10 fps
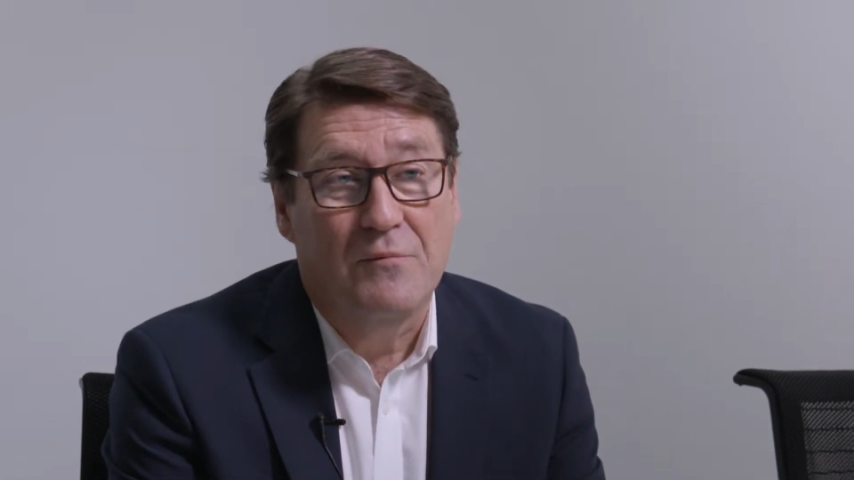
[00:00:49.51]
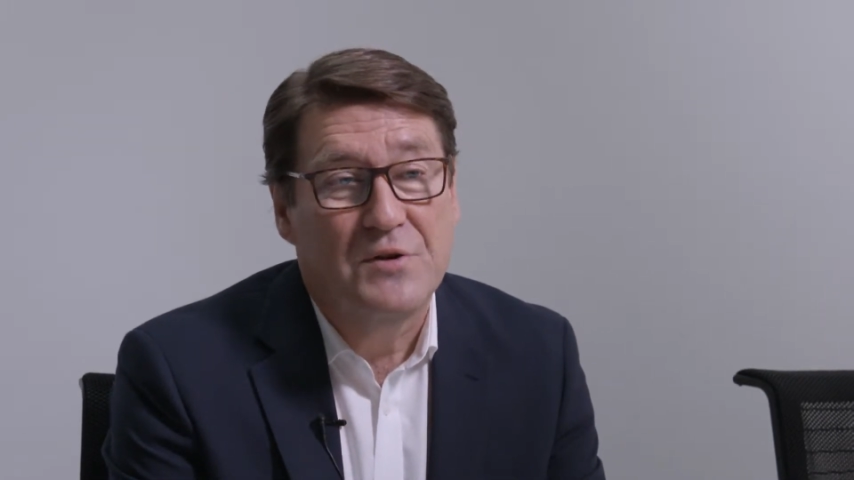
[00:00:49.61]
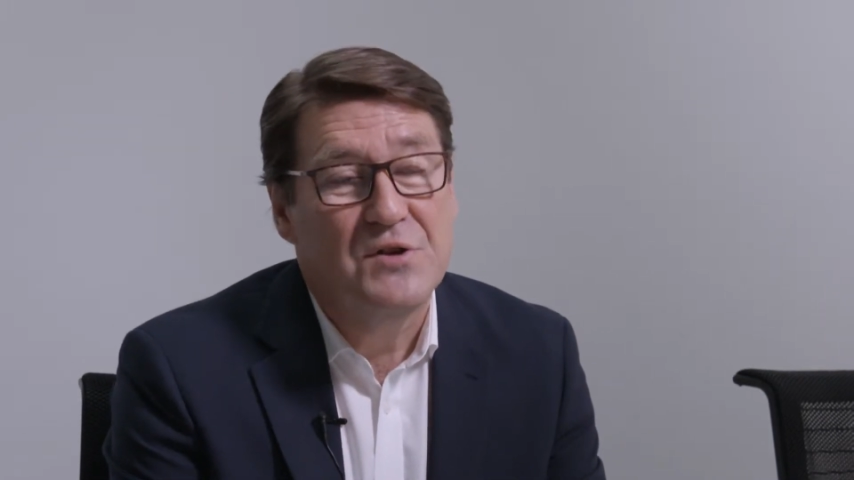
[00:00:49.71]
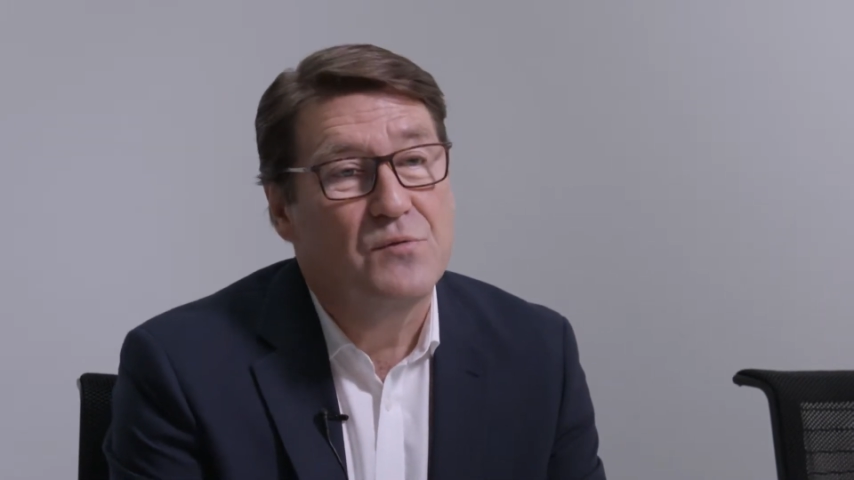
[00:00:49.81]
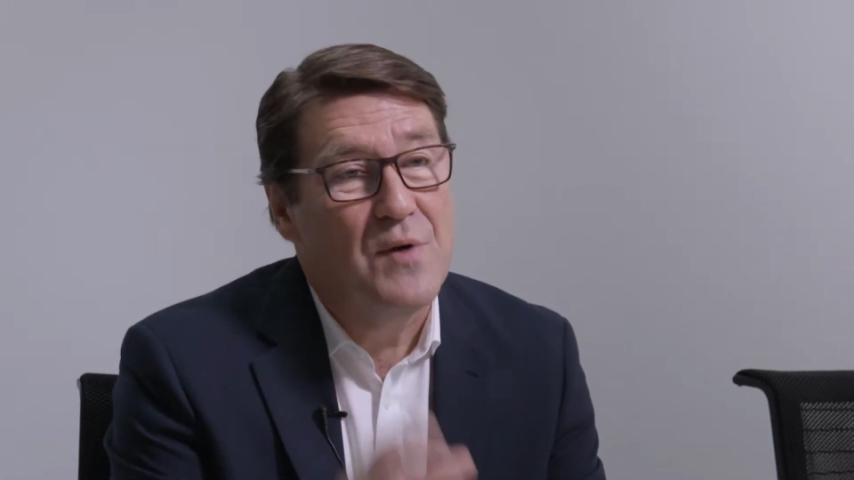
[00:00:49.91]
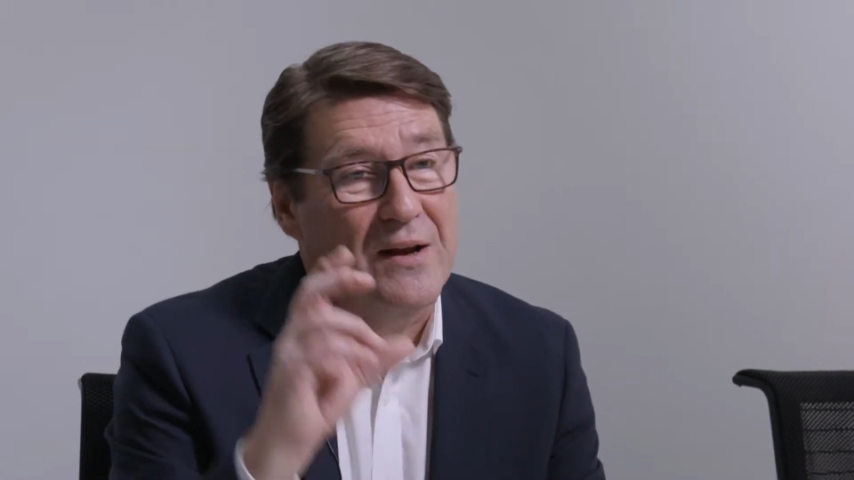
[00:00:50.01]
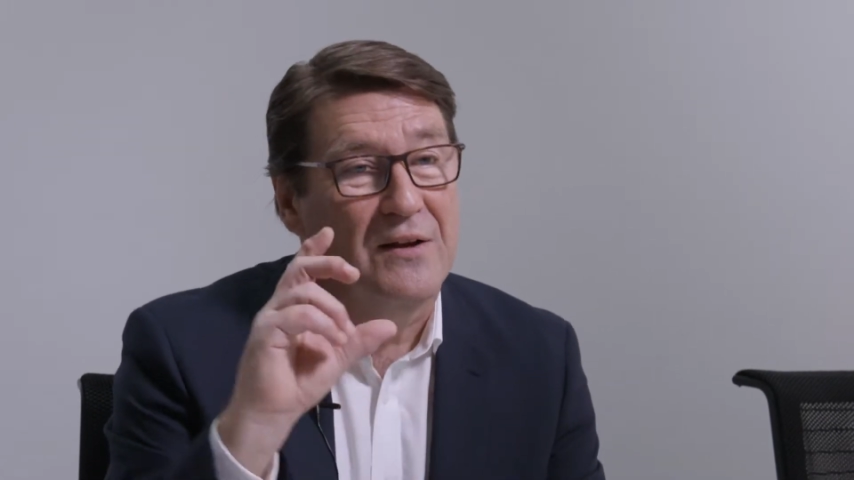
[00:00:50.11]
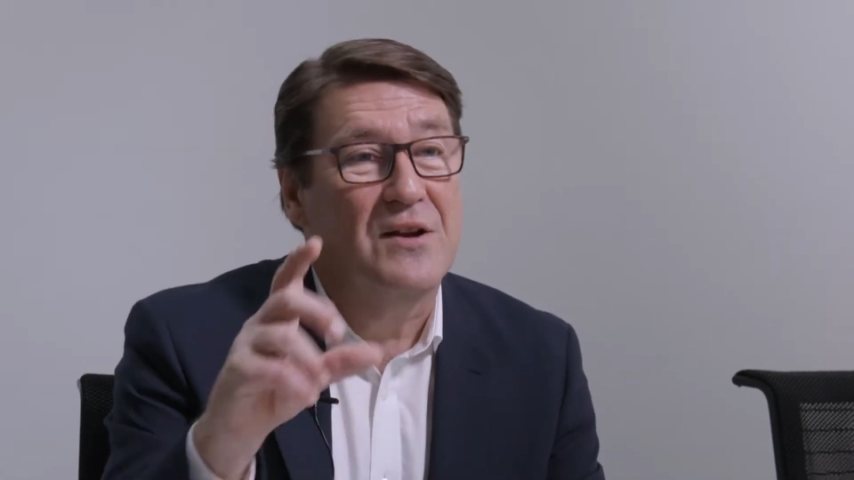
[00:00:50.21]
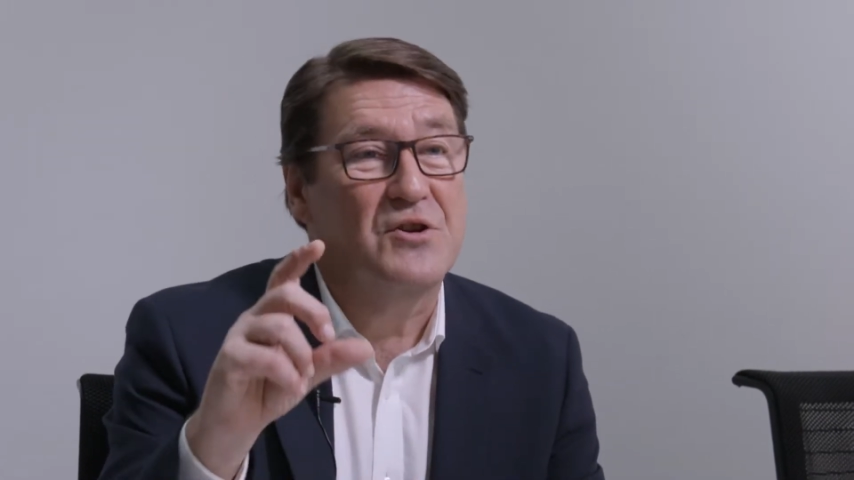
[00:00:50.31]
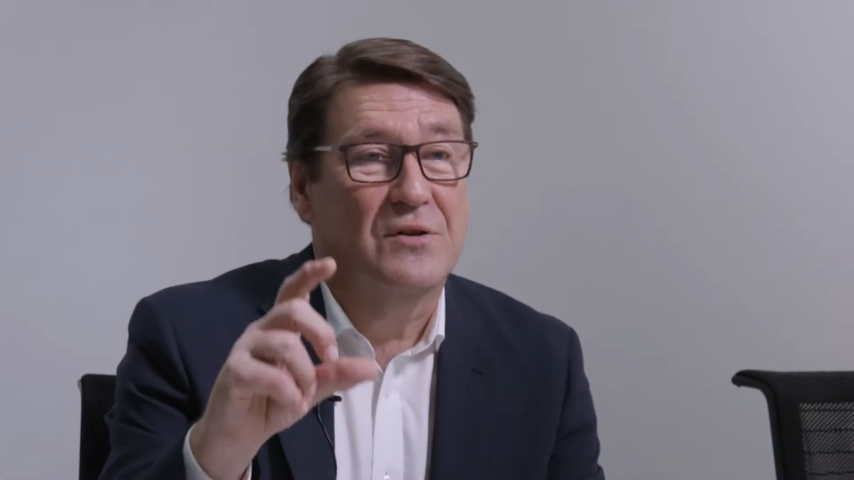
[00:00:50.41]
which is
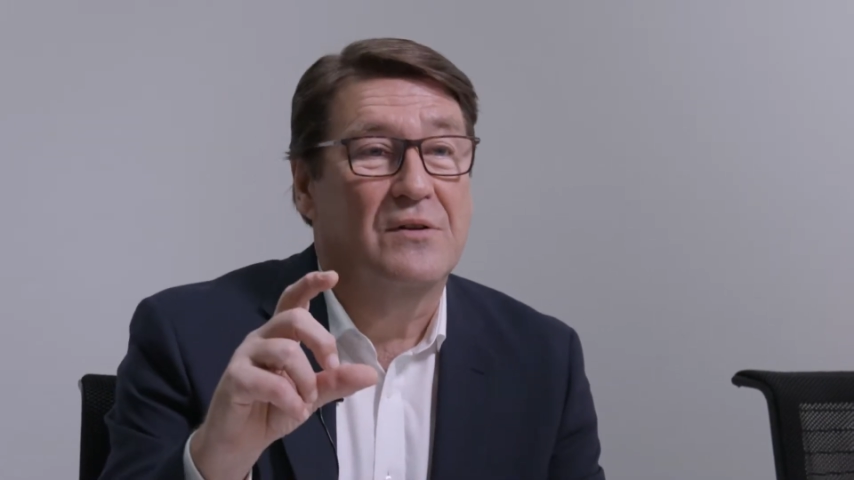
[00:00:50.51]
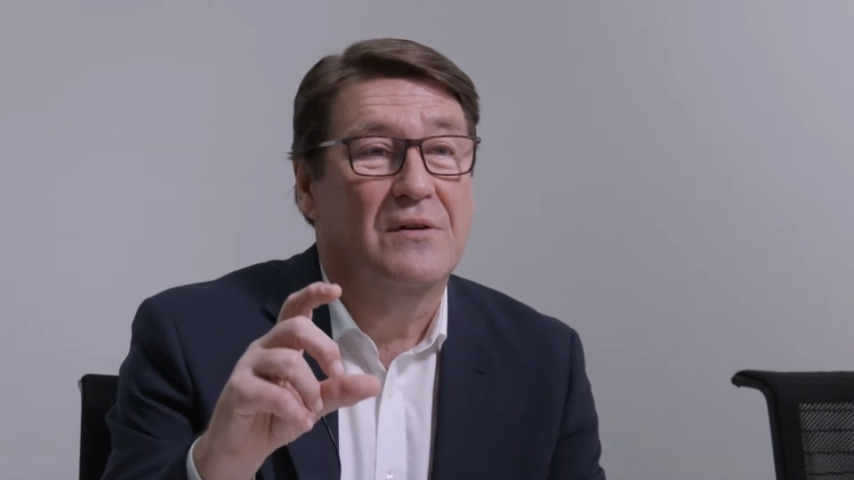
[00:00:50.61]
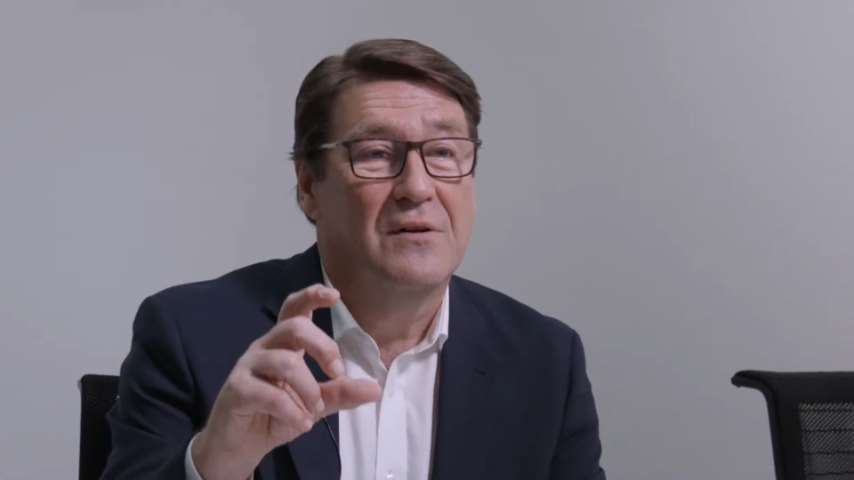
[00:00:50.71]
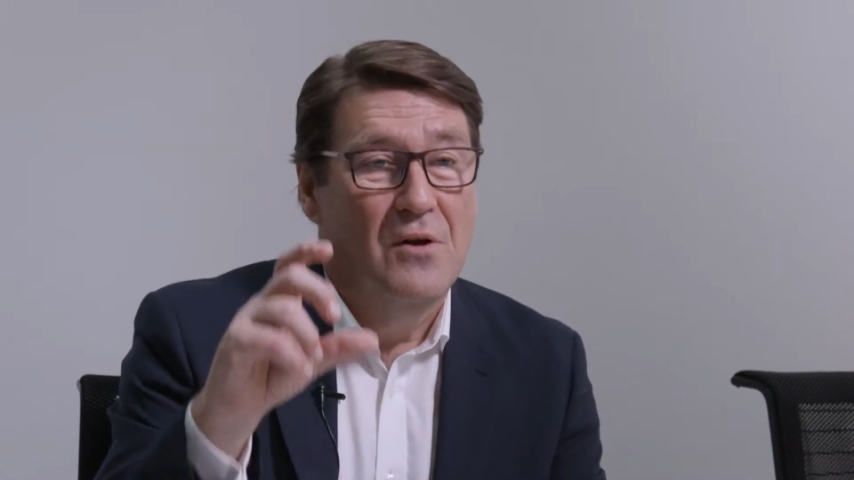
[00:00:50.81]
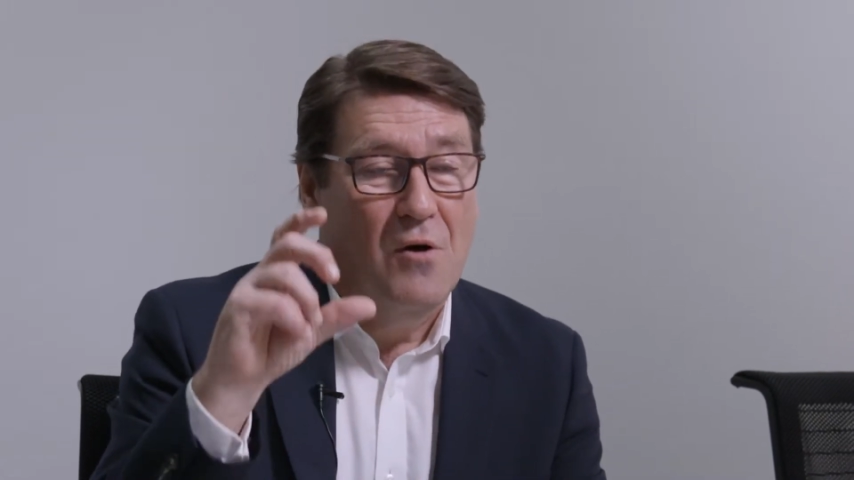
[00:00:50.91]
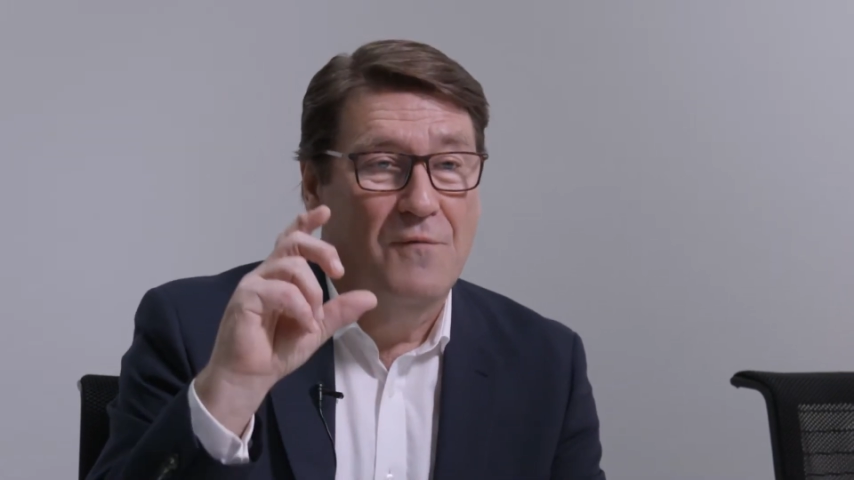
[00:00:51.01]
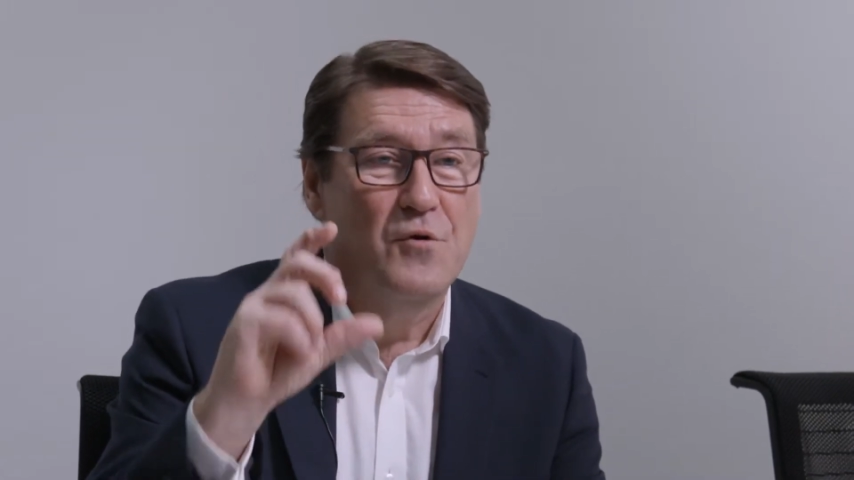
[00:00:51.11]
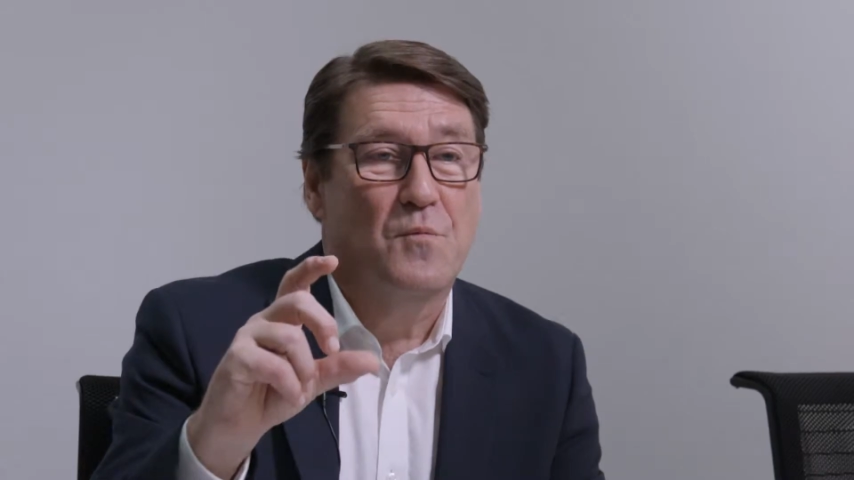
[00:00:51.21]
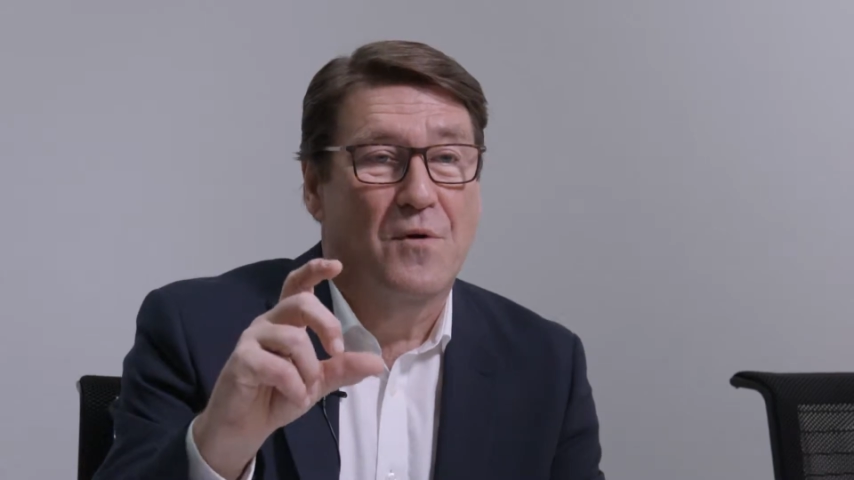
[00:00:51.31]
recognition of your